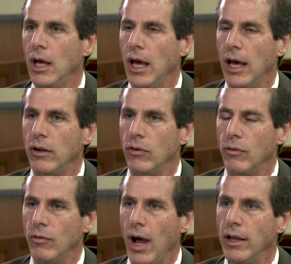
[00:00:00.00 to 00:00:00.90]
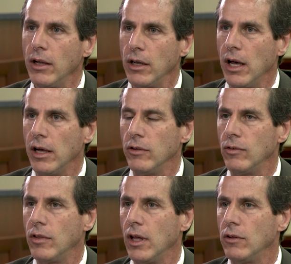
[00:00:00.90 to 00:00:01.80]
and
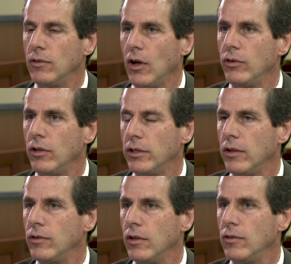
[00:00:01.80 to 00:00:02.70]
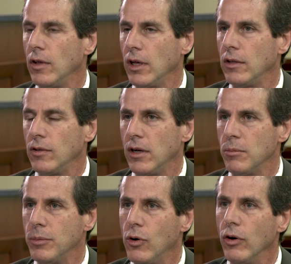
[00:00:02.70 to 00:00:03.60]
recognize that social distancing is an
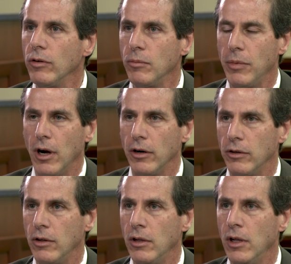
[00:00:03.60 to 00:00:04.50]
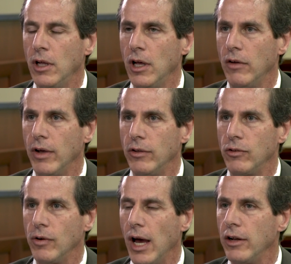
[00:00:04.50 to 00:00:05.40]
important part of a
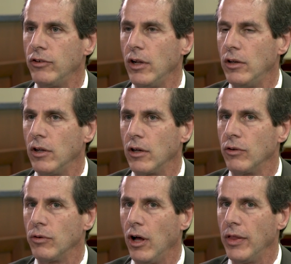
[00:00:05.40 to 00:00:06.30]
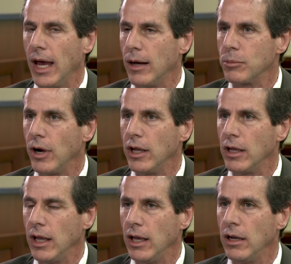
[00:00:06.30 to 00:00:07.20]
strategy to control the
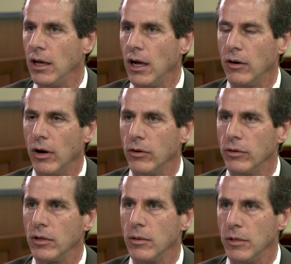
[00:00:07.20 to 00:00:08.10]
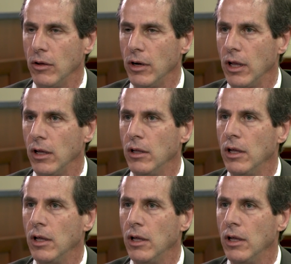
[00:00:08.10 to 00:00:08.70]
outbreak in our own community.